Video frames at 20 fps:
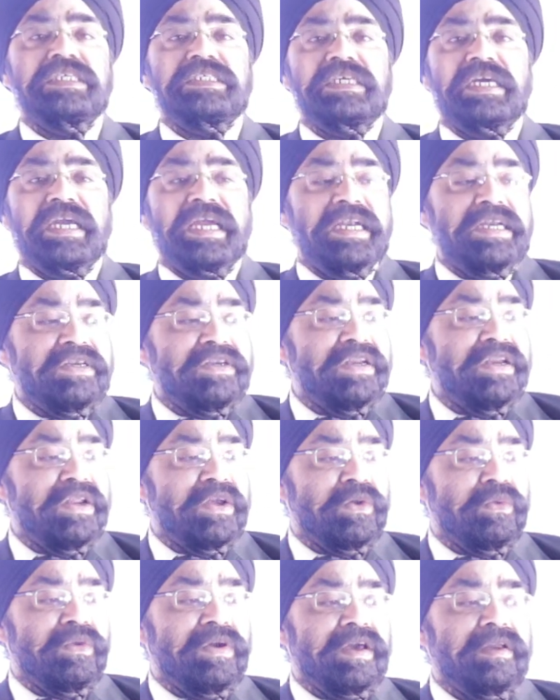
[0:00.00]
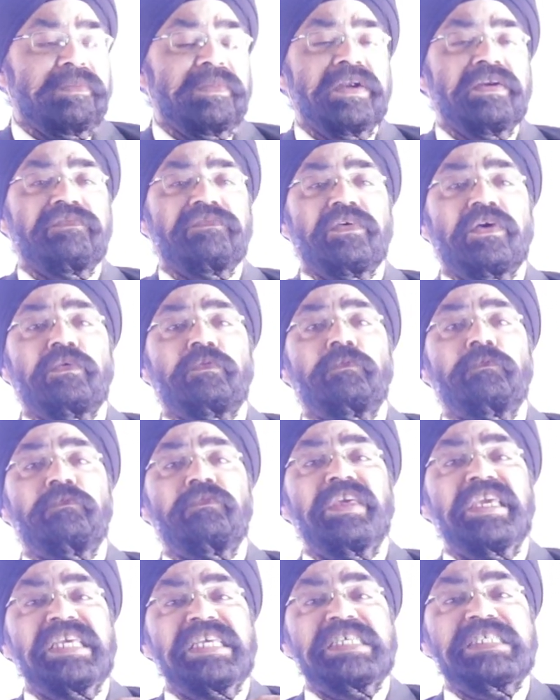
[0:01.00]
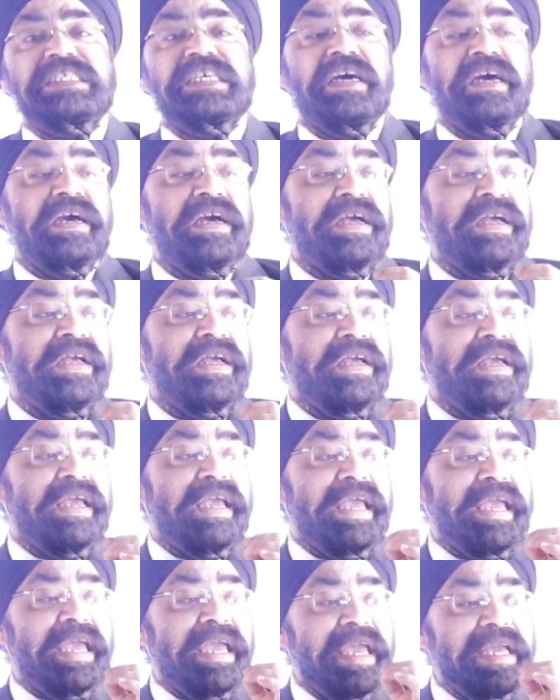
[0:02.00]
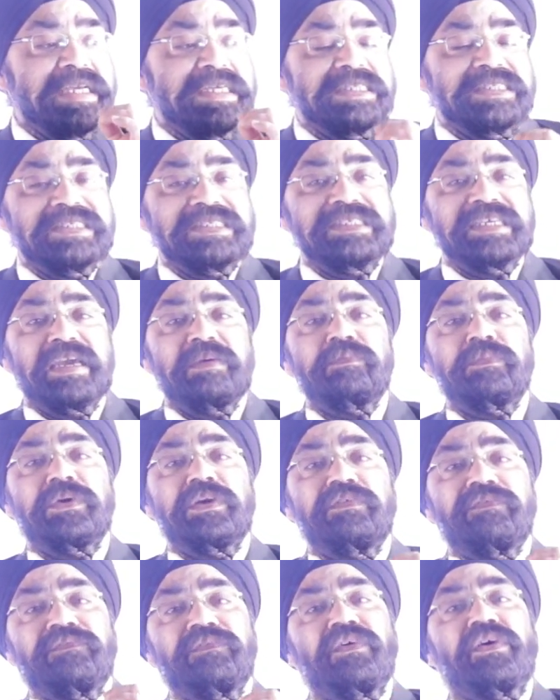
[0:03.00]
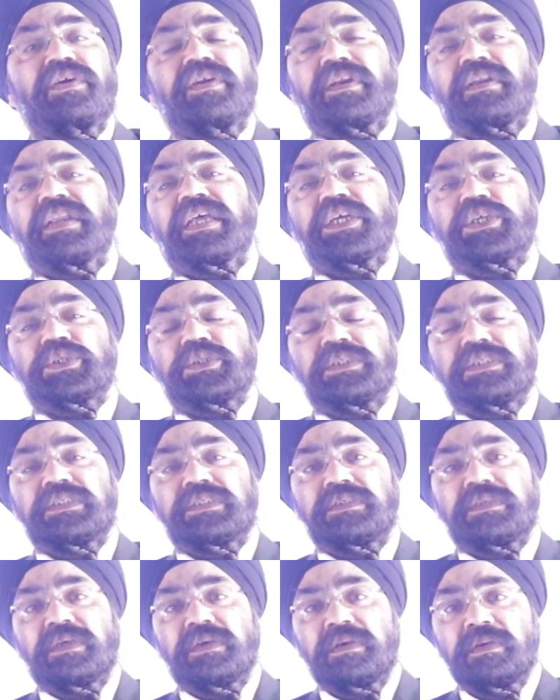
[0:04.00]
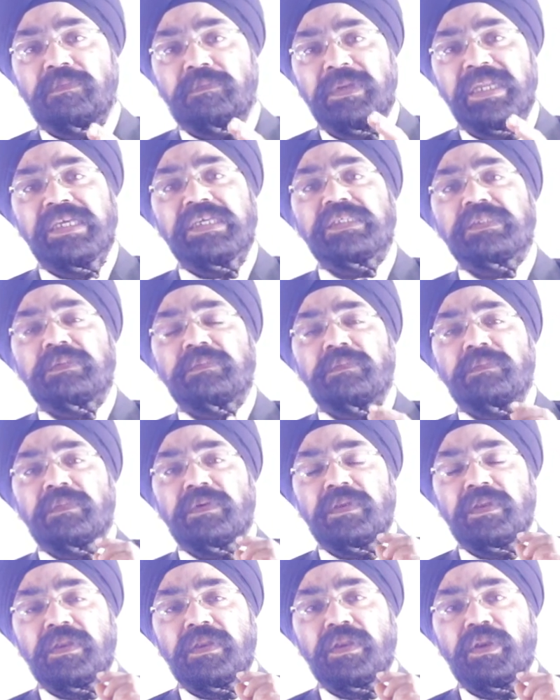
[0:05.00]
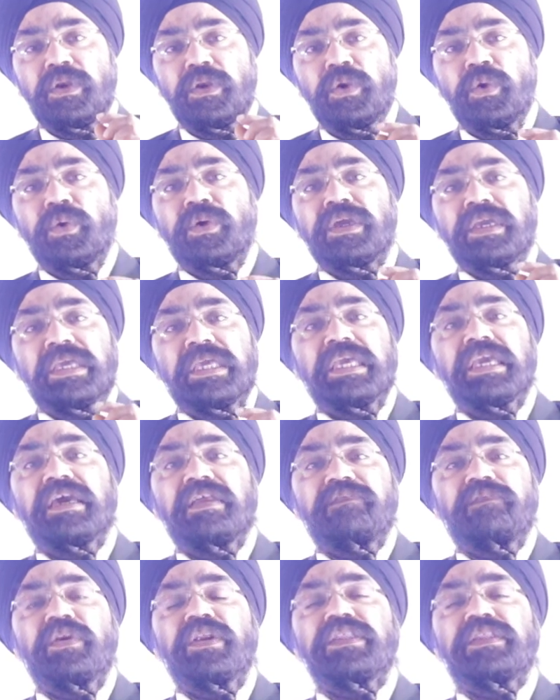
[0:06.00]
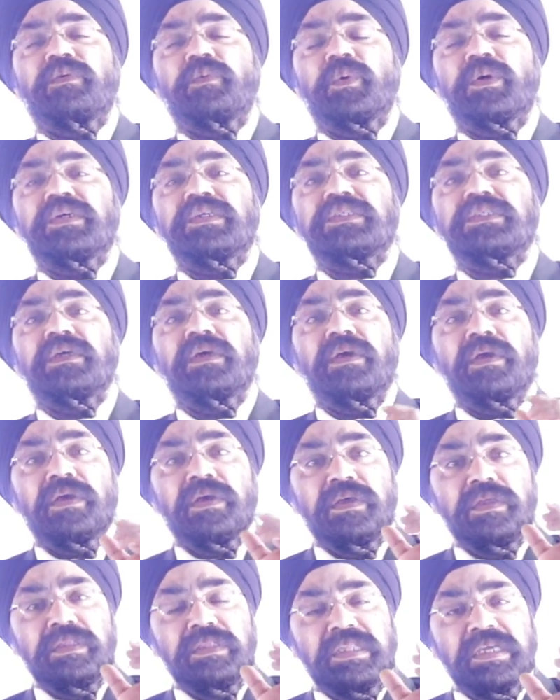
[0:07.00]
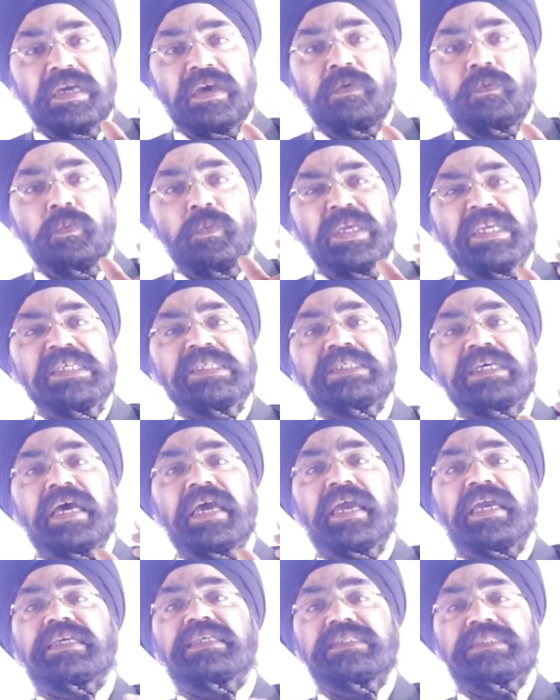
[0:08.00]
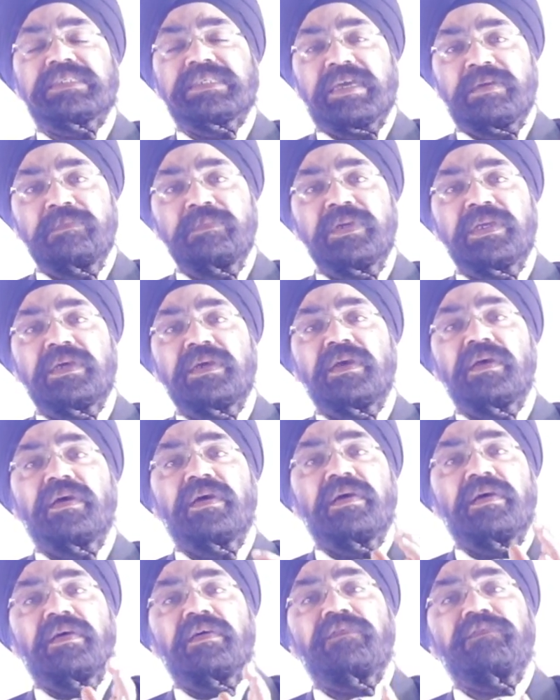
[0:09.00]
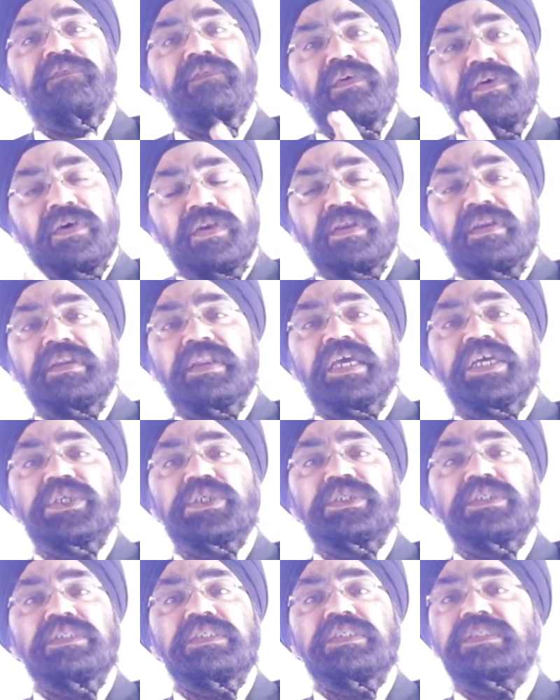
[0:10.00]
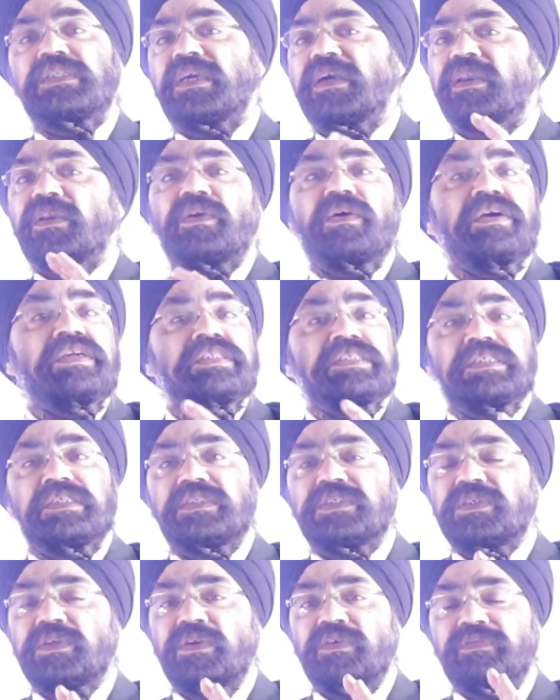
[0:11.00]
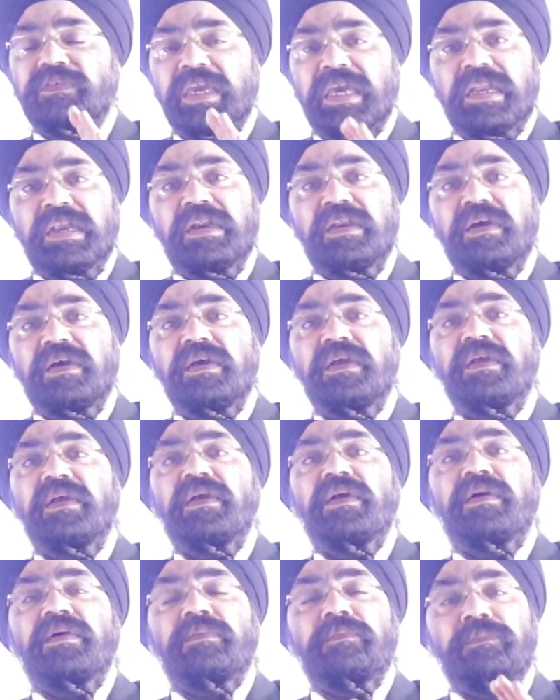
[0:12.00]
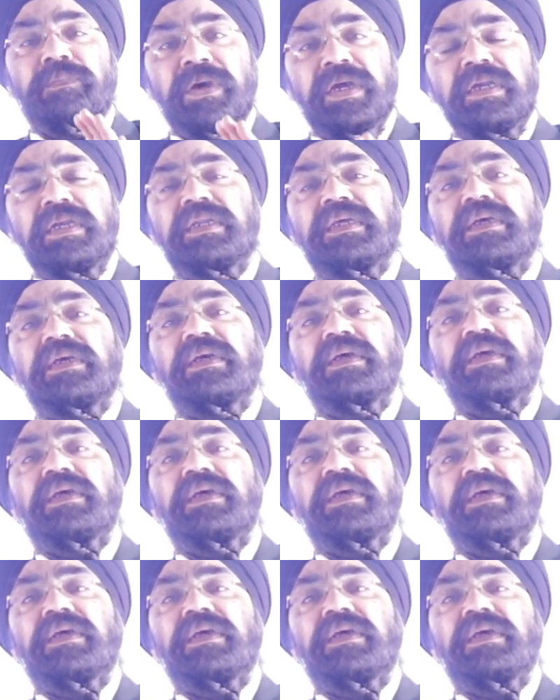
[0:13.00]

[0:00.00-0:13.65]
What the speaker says: is an entry requirement for visa exempt foreign nationals. Please look carefully the words. They are visa exempt foreign nationals. They are not citizen of Canada, but